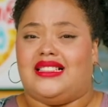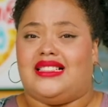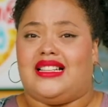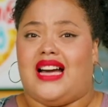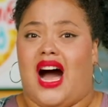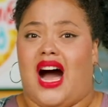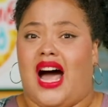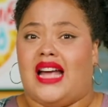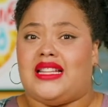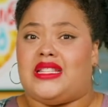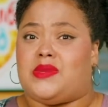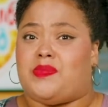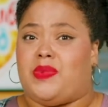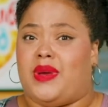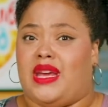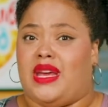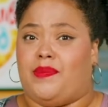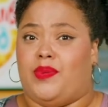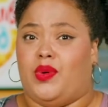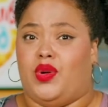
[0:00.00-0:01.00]
God's
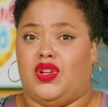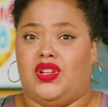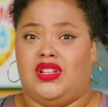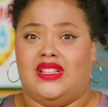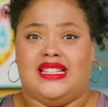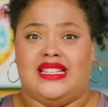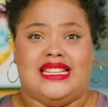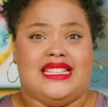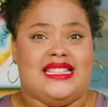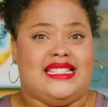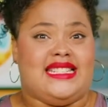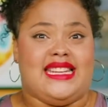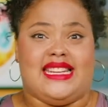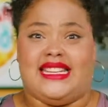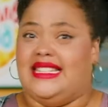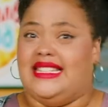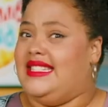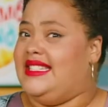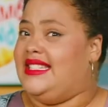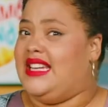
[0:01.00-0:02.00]
people
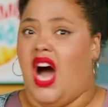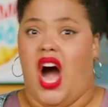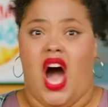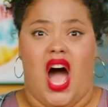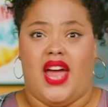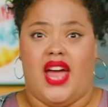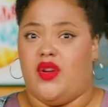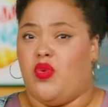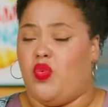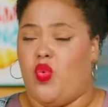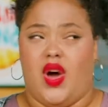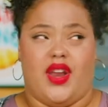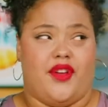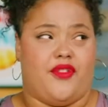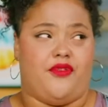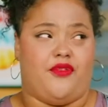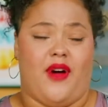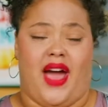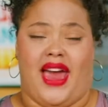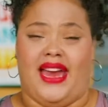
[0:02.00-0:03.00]
did not want to
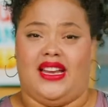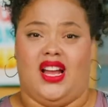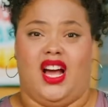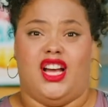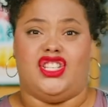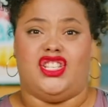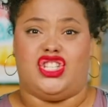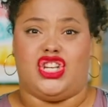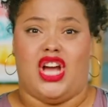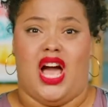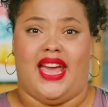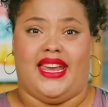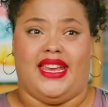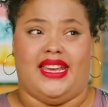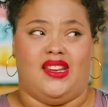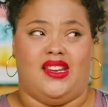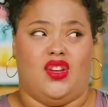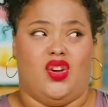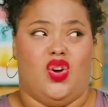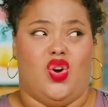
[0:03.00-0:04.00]
fight a
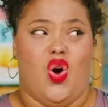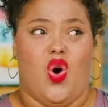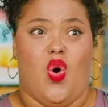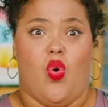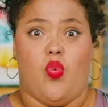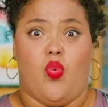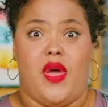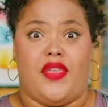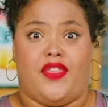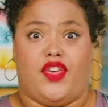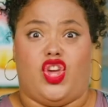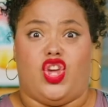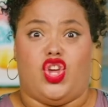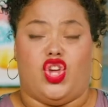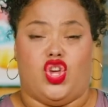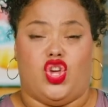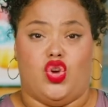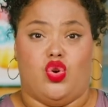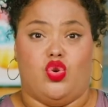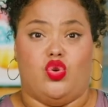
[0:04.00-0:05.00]
giant with
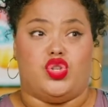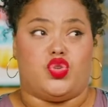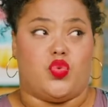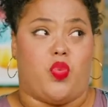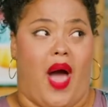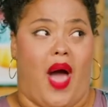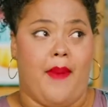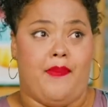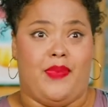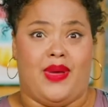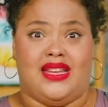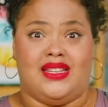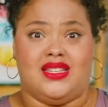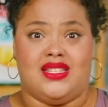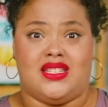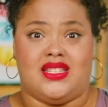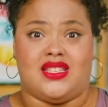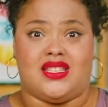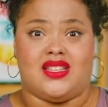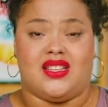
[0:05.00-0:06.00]
huge
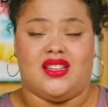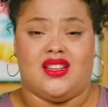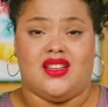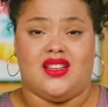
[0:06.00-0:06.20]
weapons.